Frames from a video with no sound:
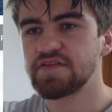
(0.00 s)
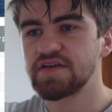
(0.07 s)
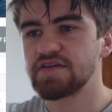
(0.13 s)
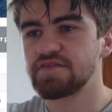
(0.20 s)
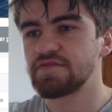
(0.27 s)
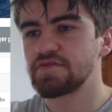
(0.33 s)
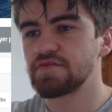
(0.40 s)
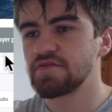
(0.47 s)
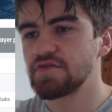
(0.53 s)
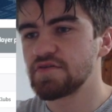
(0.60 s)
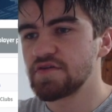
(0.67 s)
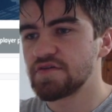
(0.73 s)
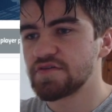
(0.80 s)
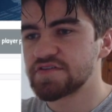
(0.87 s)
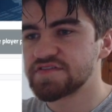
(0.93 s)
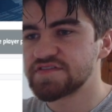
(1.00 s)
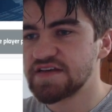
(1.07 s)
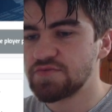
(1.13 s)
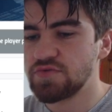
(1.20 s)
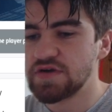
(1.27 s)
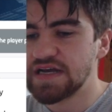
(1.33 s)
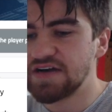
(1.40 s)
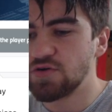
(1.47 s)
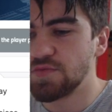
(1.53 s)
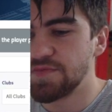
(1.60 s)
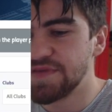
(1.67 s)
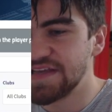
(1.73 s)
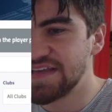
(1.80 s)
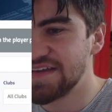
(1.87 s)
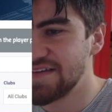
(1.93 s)
the end? Because that will help
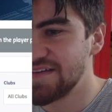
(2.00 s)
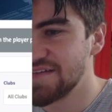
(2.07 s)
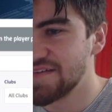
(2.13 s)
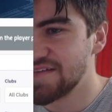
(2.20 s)
me.